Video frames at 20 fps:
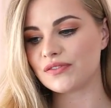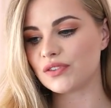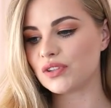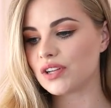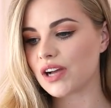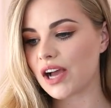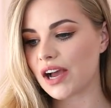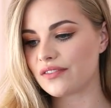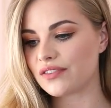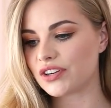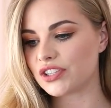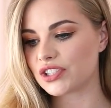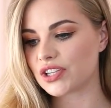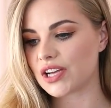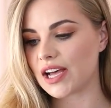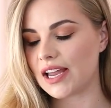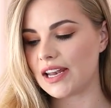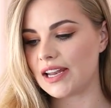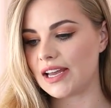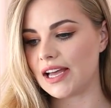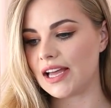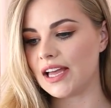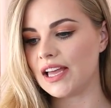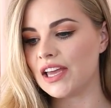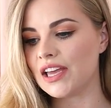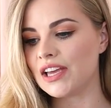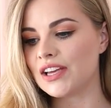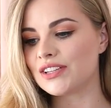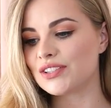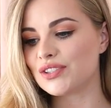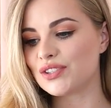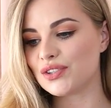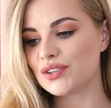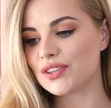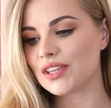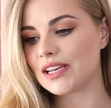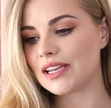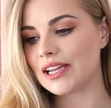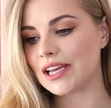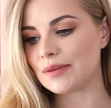full coverage color
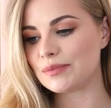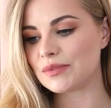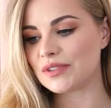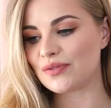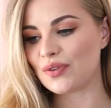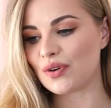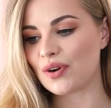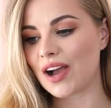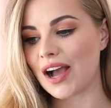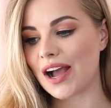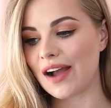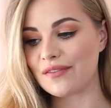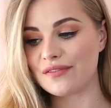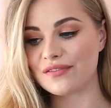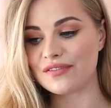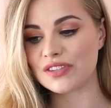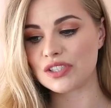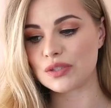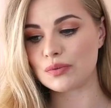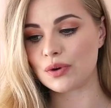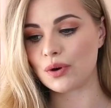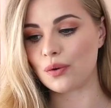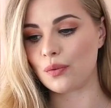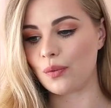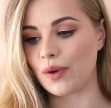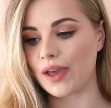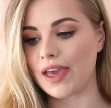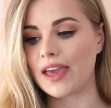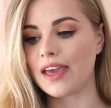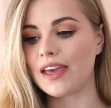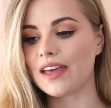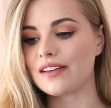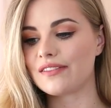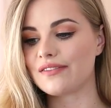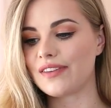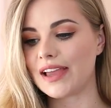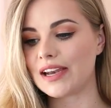to the lips for comfortable wear,